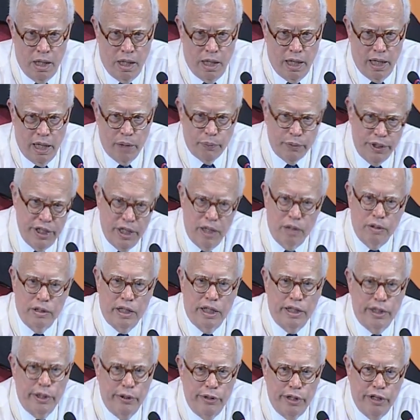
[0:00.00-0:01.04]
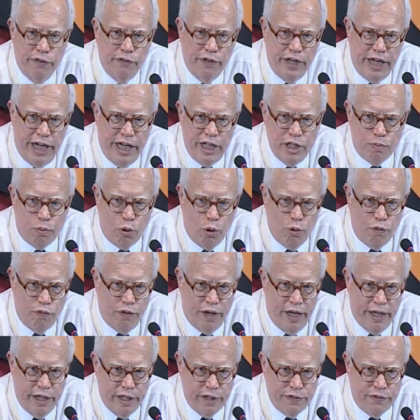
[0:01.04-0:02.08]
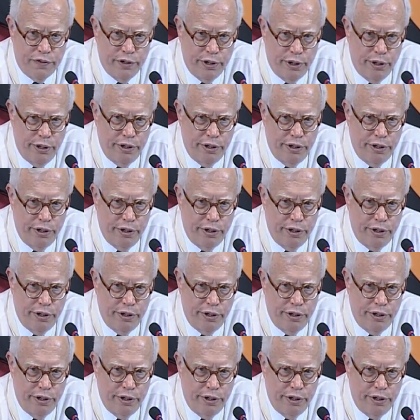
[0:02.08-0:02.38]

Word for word: And we know that there are different age profiles for their